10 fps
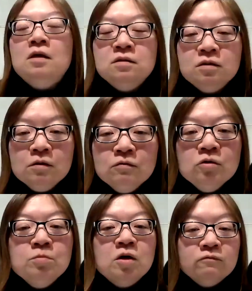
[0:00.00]
there is a
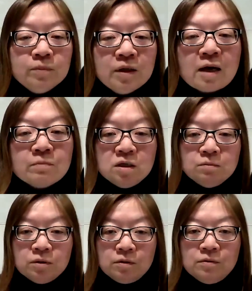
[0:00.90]
group of Black
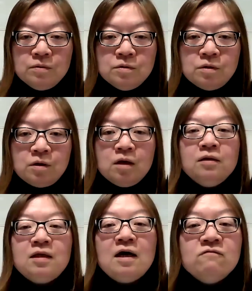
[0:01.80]
people
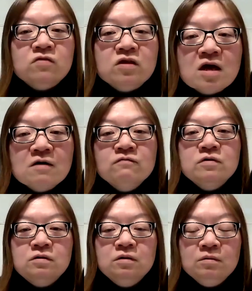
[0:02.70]
that have
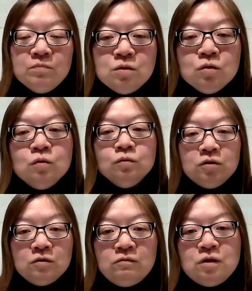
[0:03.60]
never been known
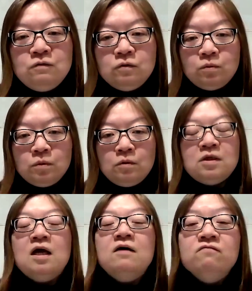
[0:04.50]
to the rest of the
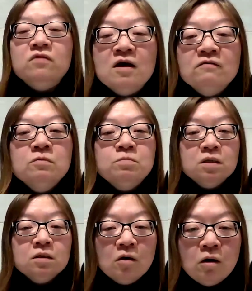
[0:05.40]
world, that have never
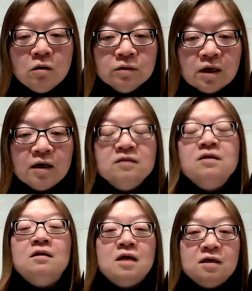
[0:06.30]
been
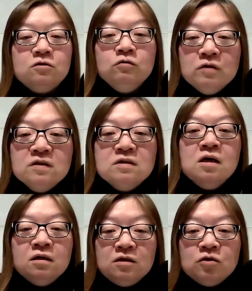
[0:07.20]
colonized, and as Chris
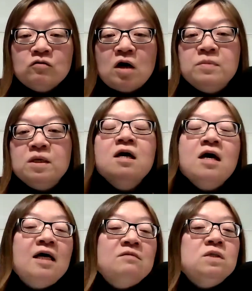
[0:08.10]
described it,
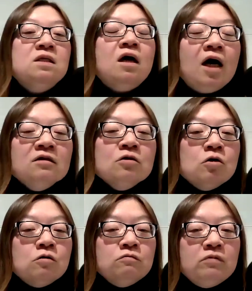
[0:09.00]
has been
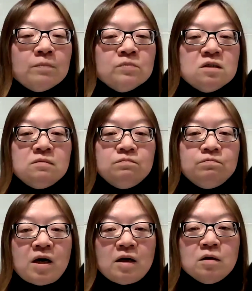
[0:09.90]
uncorrupted
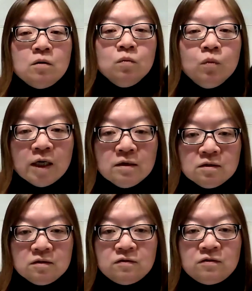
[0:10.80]
by
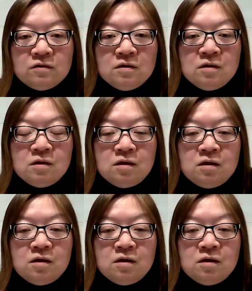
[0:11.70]
whiteness.